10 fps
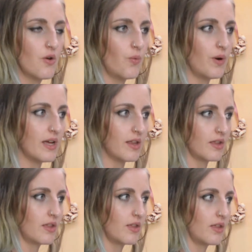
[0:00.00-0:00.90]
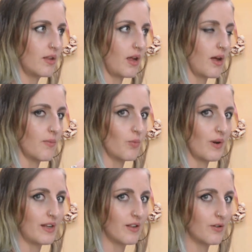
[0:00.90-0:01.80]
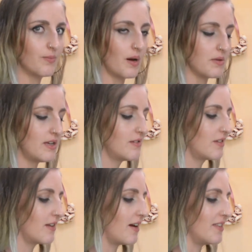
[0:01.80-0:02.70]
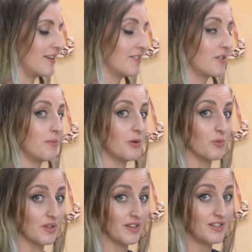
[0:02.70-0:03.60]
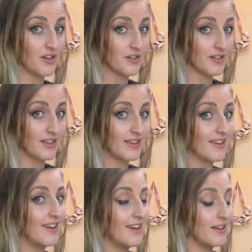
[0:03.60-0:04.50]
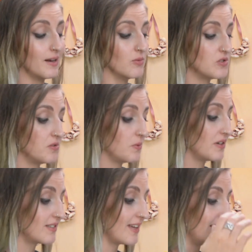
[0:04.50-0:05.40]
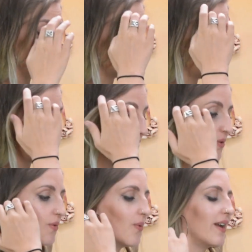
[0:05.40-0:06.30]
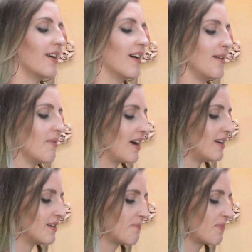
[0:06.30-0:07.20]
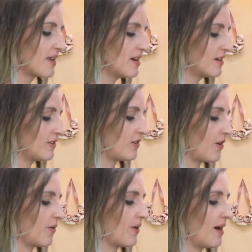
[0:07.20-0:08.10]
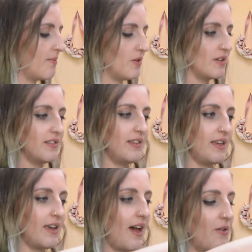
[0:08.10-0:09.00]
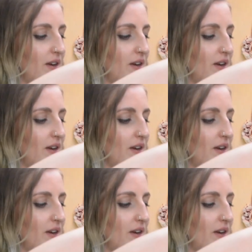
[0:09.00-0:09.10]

with regular bummies. I think it's going to be really darling, and I'm super excited to show you what I got in mind. So you can see how